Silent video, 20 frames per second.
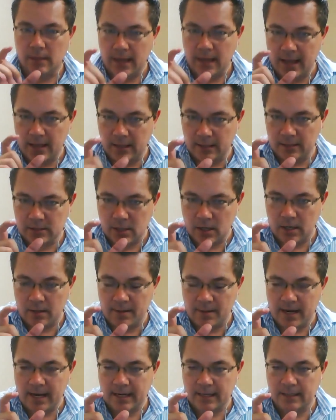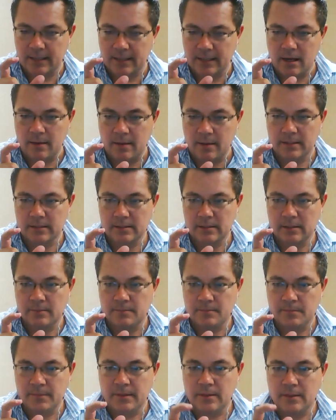and let's talk about economics.
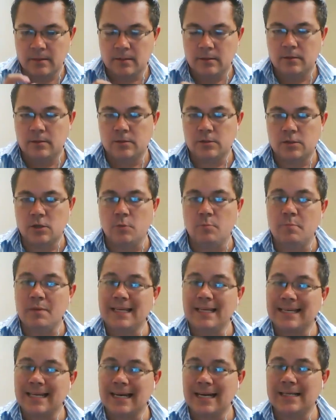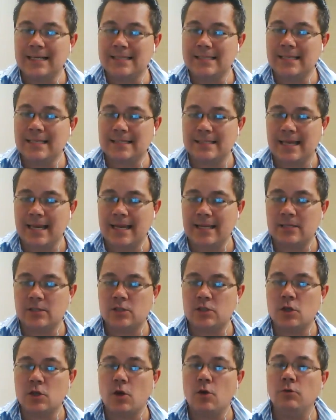So because it takes
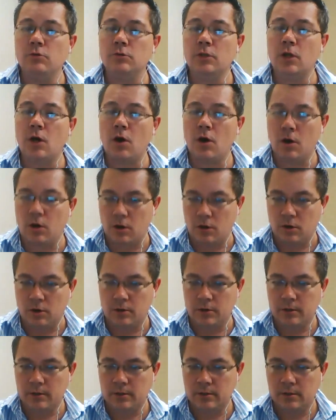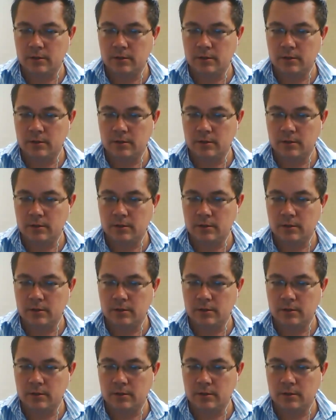so long